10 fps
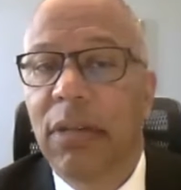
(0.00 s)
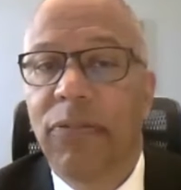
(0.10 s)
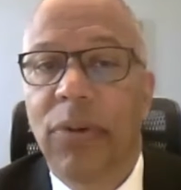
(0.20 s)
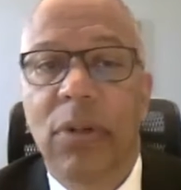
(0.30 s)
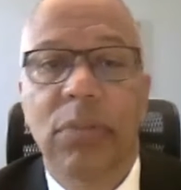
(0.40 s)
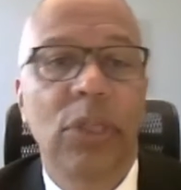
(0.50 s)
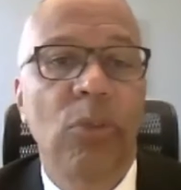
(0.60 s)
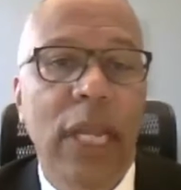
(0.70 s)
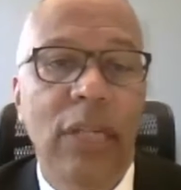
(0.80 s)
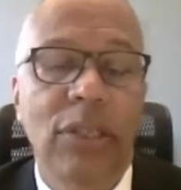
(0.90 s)
Farms
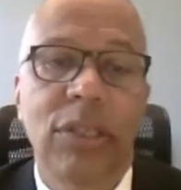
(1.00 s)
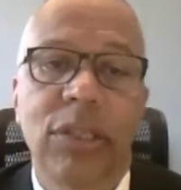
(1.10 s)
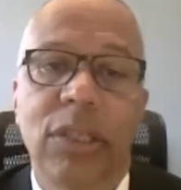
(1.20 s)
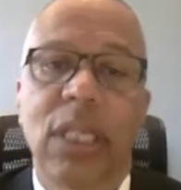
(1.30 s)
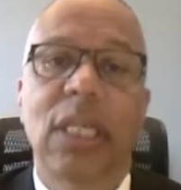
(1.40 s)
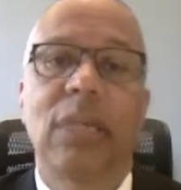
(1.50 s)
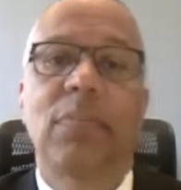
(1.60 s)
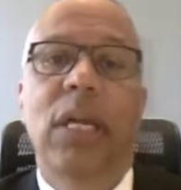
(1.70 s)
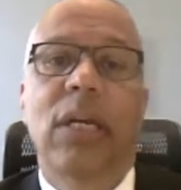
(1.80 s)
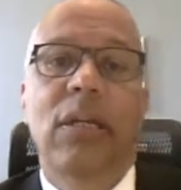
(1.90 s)
and ranches in
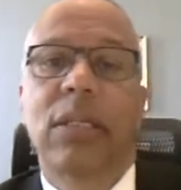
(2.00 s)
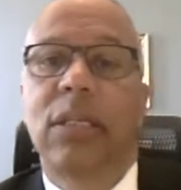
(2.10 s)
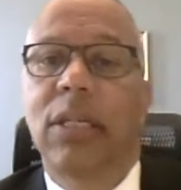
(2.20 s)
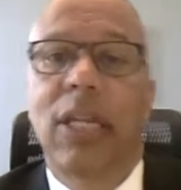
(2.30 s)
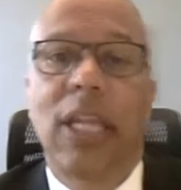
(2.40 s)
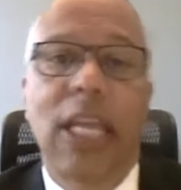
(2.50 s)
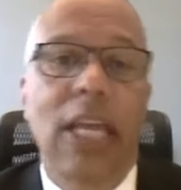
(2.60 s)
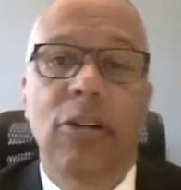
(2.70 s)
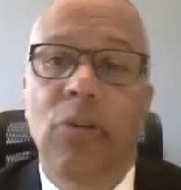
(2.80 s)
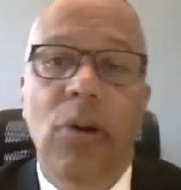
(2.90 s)
Maryland
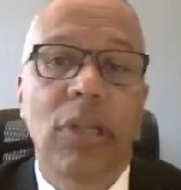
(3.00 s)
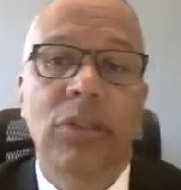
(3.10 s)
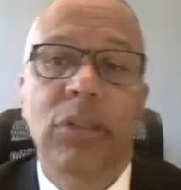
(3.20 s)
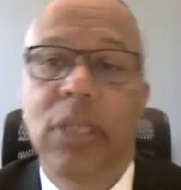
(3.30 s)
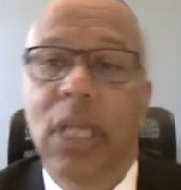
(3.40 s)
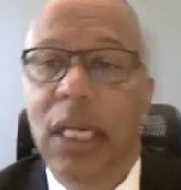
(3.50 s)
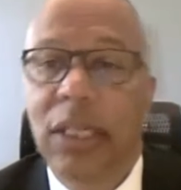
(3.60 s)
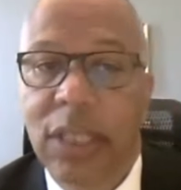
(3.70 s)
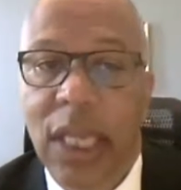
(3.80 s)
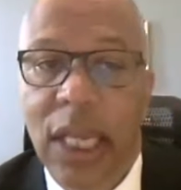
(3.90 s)
and across the United
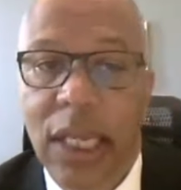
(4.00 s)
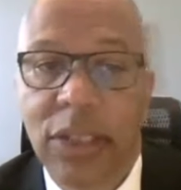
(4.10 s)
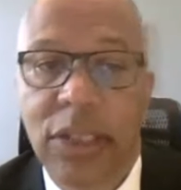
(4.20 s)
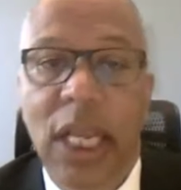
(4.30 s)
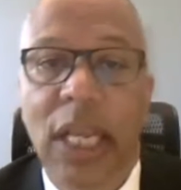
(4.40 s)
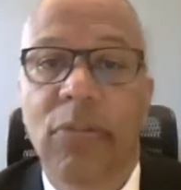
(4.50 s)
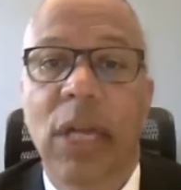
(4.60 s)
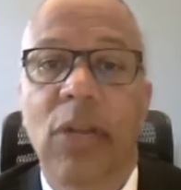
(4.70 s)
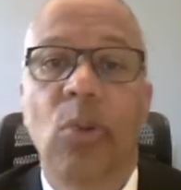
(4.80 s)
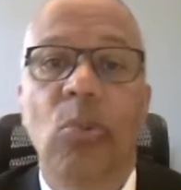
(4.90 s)
States and
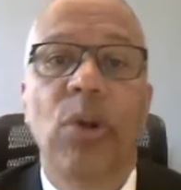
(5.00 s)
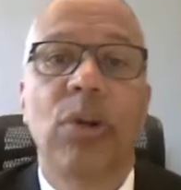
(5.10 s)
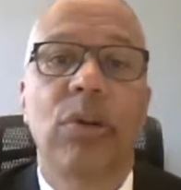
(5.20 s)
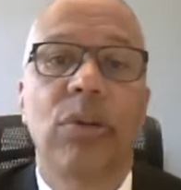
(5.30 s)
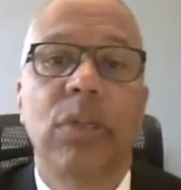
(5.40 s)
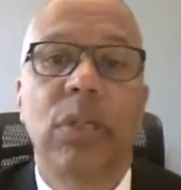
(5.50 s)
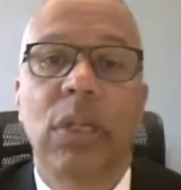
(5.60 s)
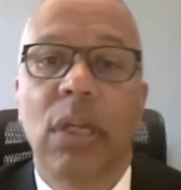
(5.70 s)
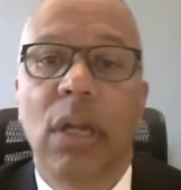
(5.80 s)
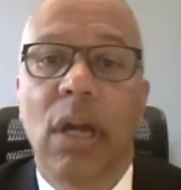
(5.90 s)
around the world
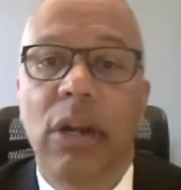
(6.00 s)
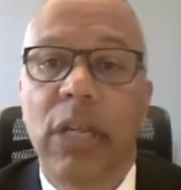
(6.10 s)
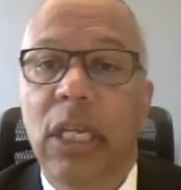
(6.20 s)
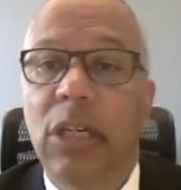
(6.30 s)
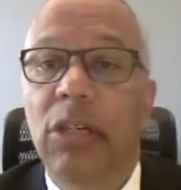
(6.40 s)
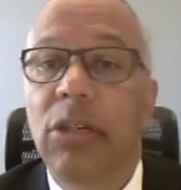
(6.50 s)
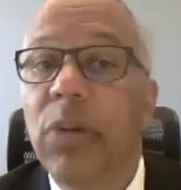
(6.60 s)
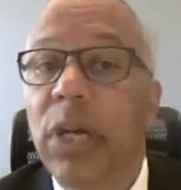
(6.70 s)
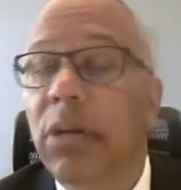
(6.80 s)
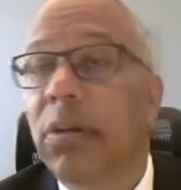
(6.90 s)
are in a
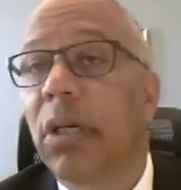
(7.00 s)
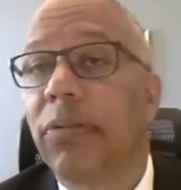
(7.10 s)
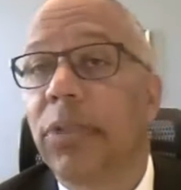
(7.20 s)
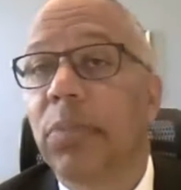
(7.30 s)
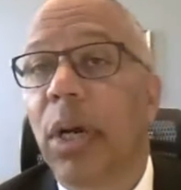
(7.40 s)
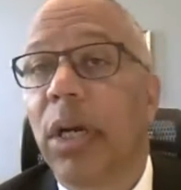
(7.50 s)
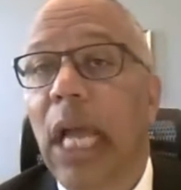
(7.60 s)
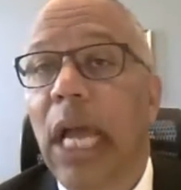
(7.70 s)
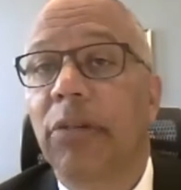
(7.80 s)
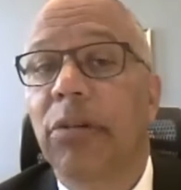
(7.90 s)
new era of smart
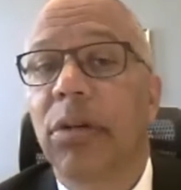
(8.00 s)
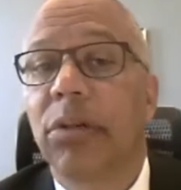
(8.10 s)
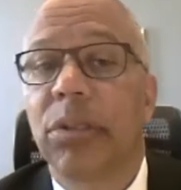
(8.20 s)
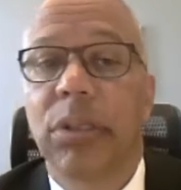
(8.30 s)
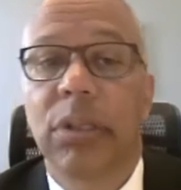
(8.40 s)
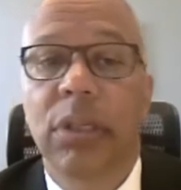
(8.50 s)
agriculture.